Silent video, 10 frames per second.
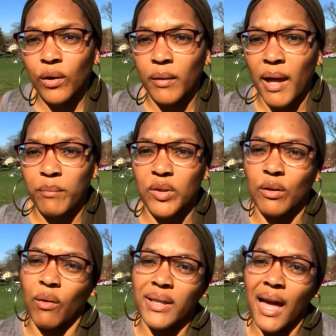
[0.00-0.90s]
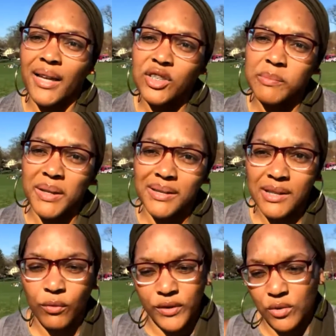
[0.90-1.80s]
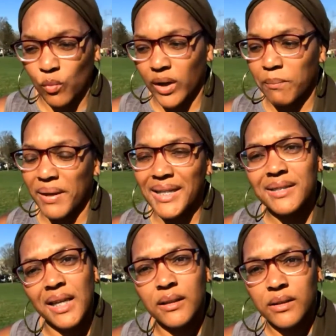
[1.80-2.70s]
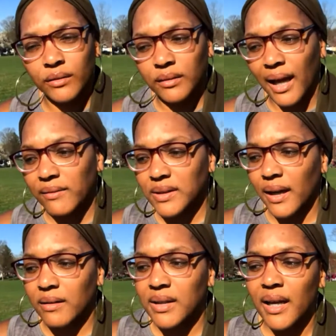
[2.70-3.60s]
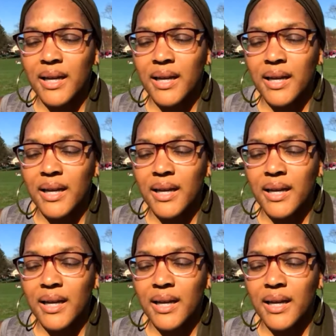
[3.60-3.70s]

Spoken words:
and not just being selfish and want to maintain certain lifestyles,